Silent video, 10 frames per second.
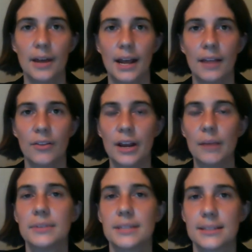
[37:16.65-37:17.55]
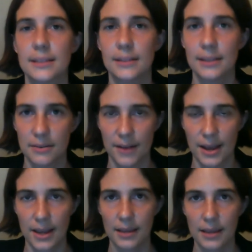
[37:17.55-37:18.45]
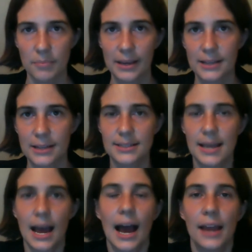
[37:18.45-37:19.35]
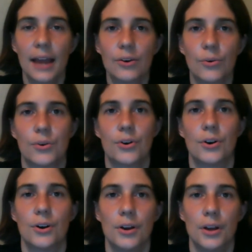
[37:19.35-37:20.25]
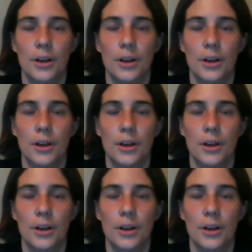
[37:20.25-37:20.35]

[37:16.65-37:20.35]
and they're able to solidify it because it's a higher order